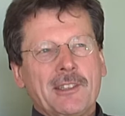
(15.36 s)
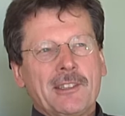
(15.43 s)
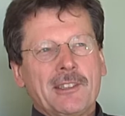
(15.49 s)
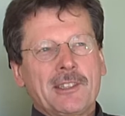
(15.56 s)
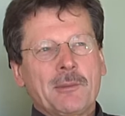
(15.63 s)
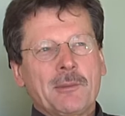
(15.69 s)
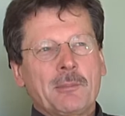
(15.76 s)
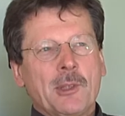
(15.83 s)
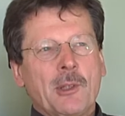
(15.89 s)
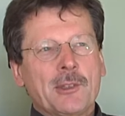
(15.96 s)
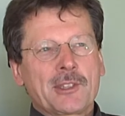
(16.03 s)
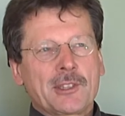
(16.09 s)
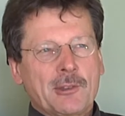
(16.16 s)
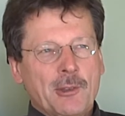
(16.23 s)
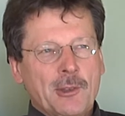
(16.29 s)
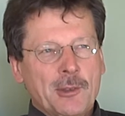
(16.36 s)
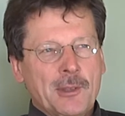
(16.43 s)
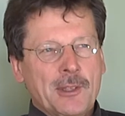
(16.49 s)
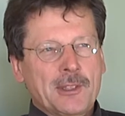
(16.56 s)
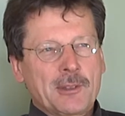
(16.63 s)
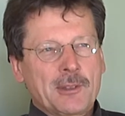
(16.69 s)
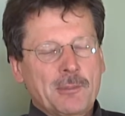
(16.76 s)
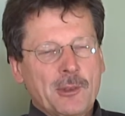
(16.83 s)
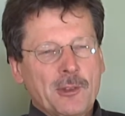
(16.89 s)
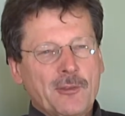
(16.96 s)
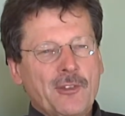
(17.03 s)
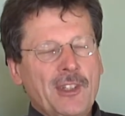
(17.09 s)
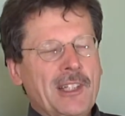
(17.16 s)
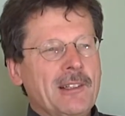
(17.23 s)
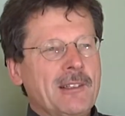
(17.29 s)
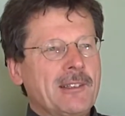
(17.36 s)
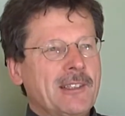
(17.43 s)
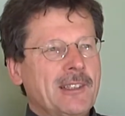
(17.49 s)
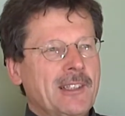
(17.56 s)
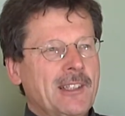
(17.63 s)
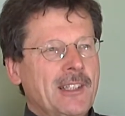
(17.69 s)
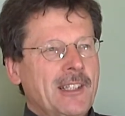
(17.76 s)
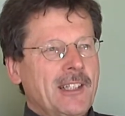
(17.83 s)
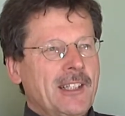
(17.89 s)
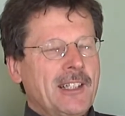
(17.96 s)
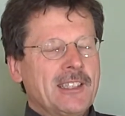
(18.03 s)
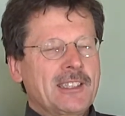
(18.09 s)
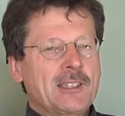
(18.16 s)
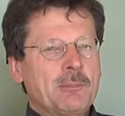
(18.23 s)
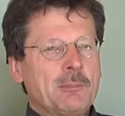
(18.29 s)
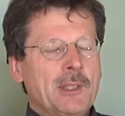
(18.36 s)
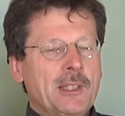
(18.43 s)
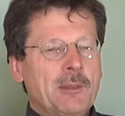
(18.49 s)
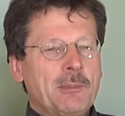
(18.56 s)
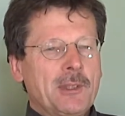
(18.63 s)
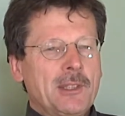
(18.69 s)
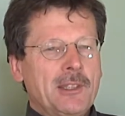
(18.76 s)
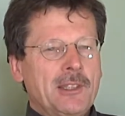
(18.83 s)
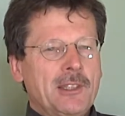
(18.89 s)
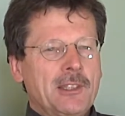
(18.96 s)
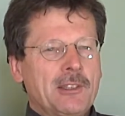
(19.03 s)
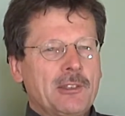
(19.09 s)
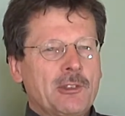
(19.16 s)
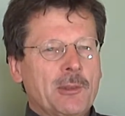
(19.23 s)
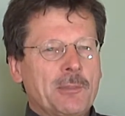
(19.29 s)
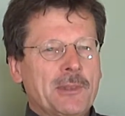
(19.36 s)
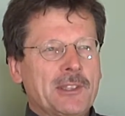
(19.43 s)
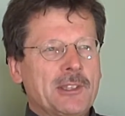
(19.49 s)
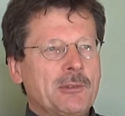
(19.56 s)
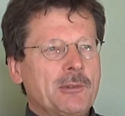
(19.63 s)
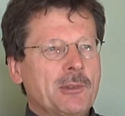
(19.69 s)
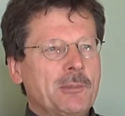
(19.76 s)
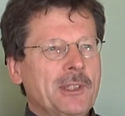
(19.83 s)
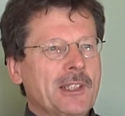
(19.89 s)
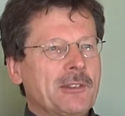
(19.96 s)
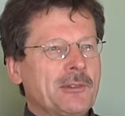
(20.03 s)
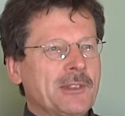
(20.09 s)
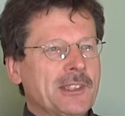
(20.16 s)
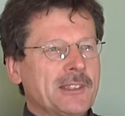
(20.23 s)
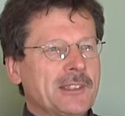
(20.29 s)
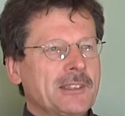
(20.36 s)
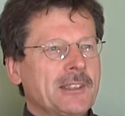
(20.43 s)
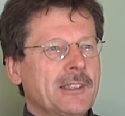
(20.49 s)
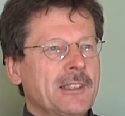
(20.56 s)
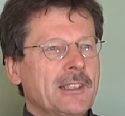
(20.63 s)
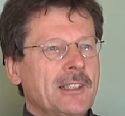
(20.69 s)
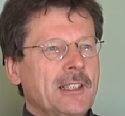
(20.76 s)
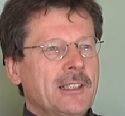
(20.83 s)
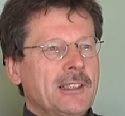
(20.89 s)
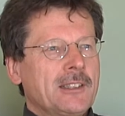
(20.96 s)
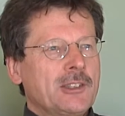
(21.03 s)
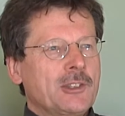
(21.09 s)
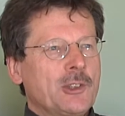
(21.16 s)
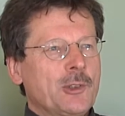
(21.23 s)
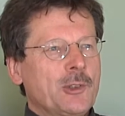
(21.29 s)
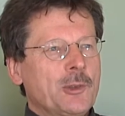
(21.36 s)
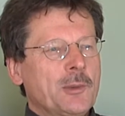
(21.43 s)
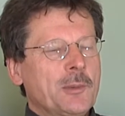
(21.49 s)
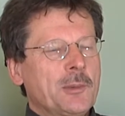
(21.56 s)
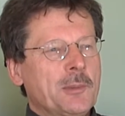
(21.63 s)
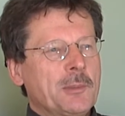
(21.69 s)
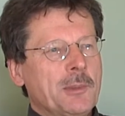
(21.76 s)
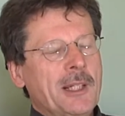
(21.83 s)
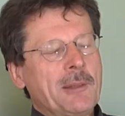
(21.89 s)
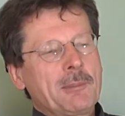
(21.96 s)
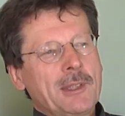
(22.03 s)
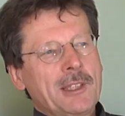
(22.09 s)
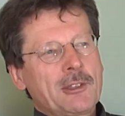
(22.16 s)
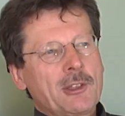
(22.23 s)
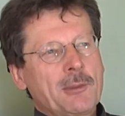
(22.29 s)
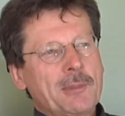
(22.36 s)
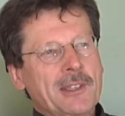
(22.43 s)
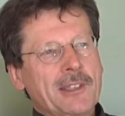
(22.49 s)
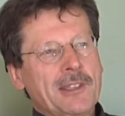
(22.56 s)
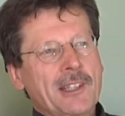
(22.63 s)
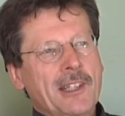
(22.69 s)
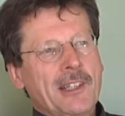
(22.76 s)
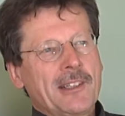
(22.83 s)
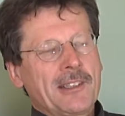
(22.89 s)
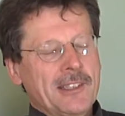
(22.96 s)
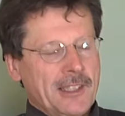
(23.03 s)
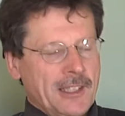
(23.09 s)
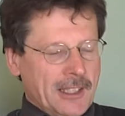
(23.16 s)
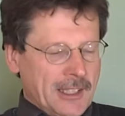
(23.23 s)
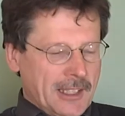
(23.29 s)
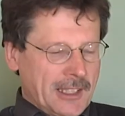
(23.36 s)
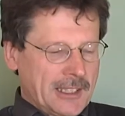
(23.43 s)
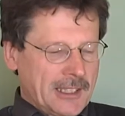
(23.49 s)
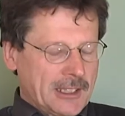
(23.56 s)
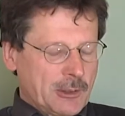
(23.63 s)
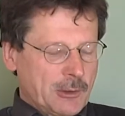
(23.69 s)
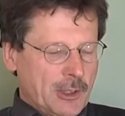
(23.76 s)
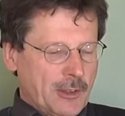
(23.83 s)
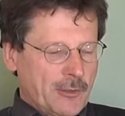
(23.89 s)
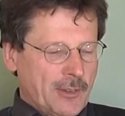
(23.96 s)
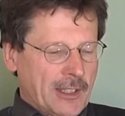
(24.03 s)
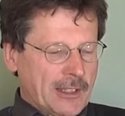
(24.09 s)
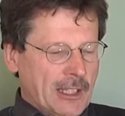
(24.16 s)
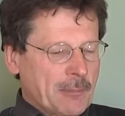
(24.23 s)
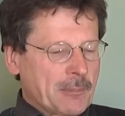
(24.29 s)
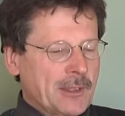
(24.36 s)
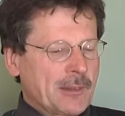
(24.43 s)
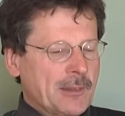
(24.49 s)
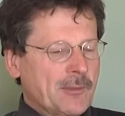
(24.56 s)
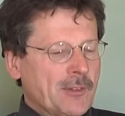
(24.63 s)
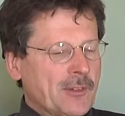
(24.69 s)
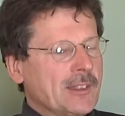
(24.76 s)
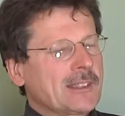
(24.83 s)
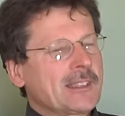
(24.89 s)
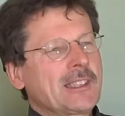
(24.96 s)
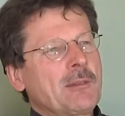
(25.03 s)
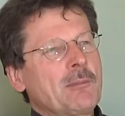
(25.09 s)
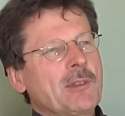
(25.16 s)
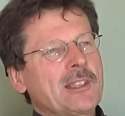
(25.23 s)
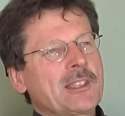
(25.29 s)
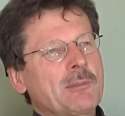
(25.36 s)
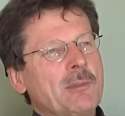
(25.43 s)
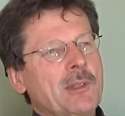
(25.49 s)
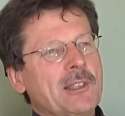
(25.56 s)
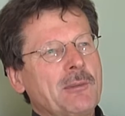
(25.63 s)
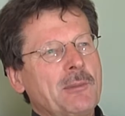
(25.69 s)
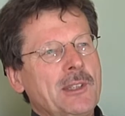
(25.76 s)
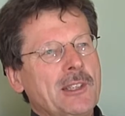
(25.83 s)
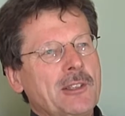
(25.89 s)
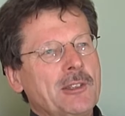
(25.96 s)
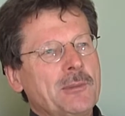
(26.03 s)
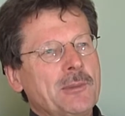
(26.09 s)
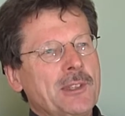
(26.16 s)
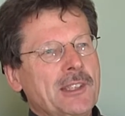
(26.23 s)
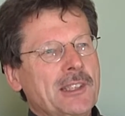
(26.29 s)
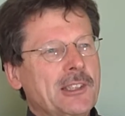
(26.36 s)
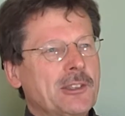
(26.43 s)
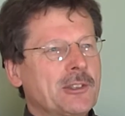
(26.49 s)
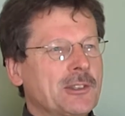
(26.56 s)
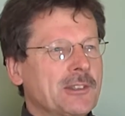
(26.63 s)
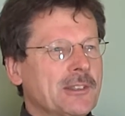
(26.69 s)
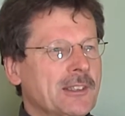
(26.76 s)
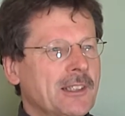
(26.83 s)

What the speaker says: is a broad scope, as a broad field, has many, many topics to be addressed. So my main topic there is to have adaptive and seamless multimedia communication.